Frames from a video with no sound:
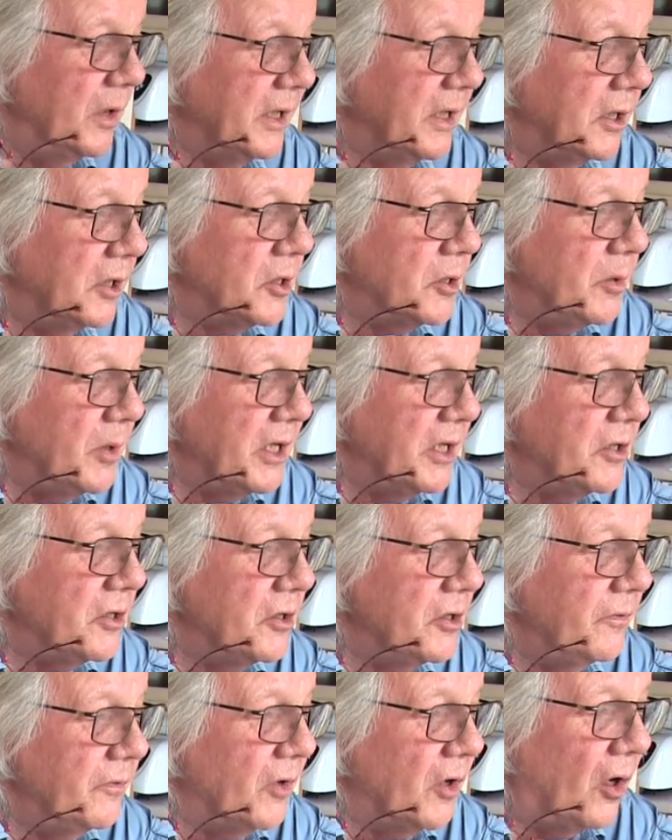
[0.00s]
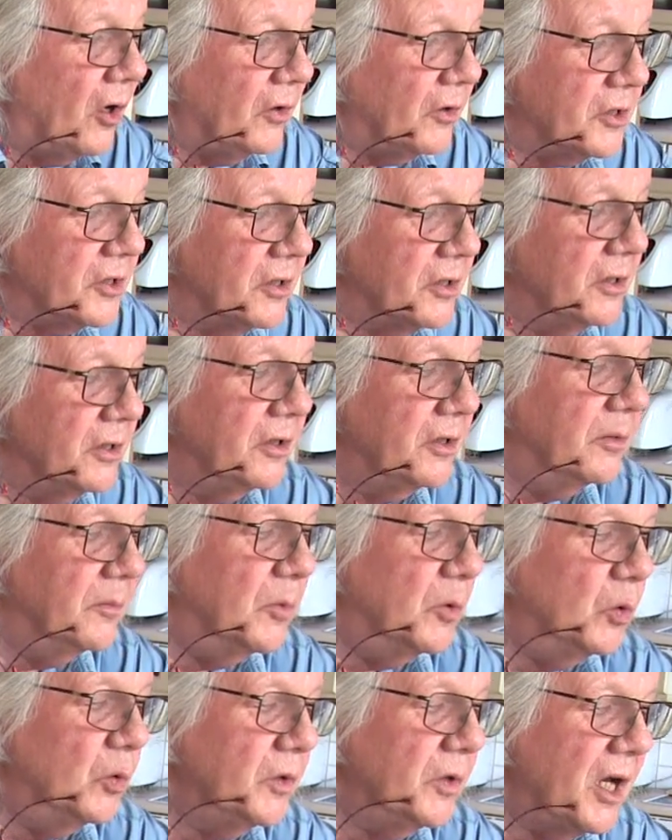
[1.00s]
little twigs you've got, the
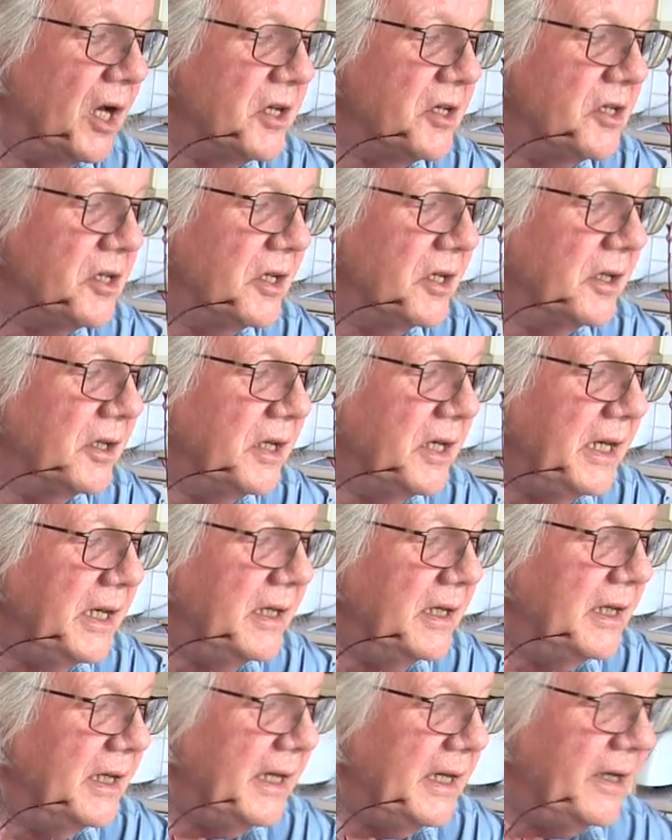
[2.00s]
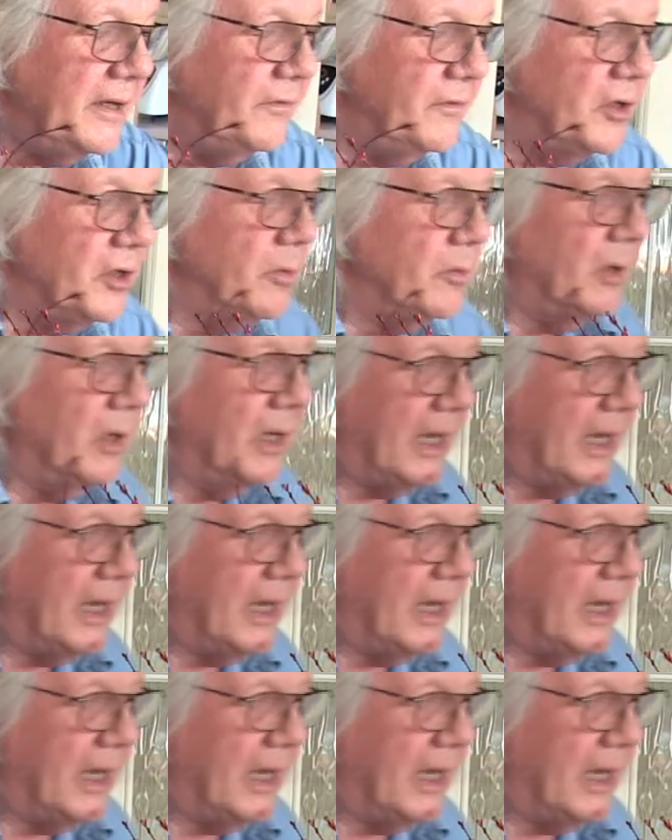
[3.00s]
more nice little neat leaves you will